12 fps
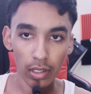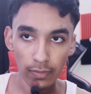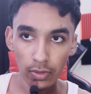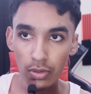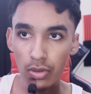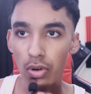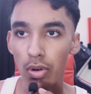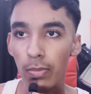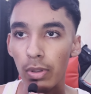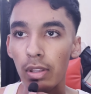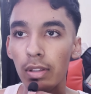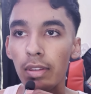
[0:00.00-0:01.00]
even too sure,
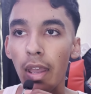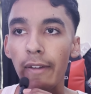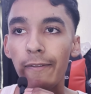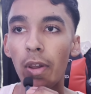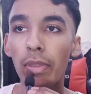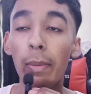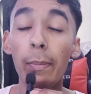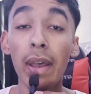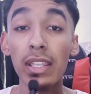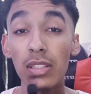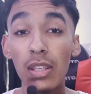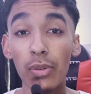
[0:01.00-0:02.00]
but I found the
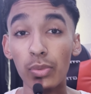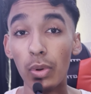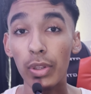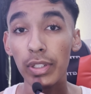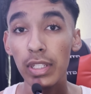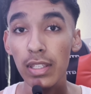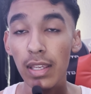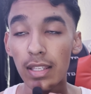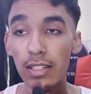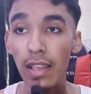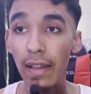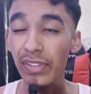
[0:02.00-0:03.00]
best sound quality
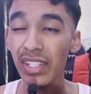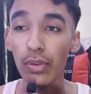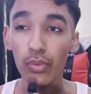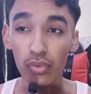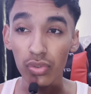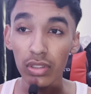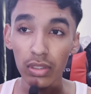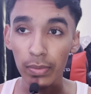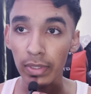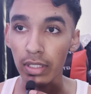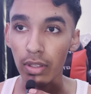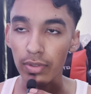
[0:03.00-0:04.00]
is you have to get really,
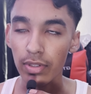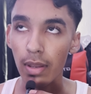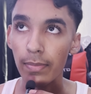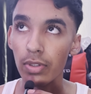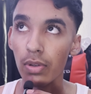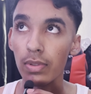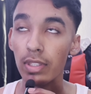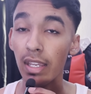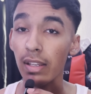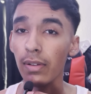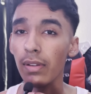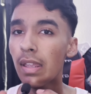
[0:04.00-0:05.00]
really close up. So it's
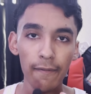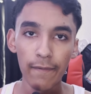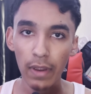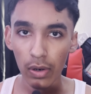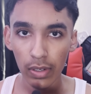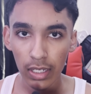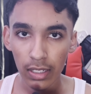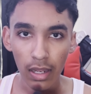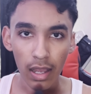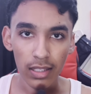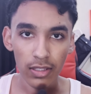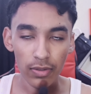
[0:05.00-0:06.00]
like a very
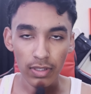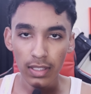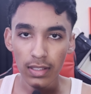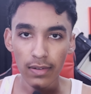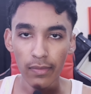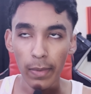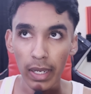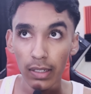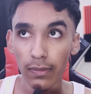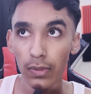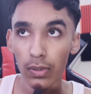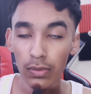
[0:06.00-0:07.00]
not so sensitive
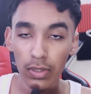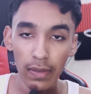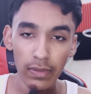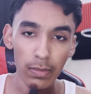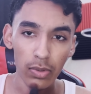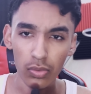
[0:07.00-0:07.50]
microphone. You have to be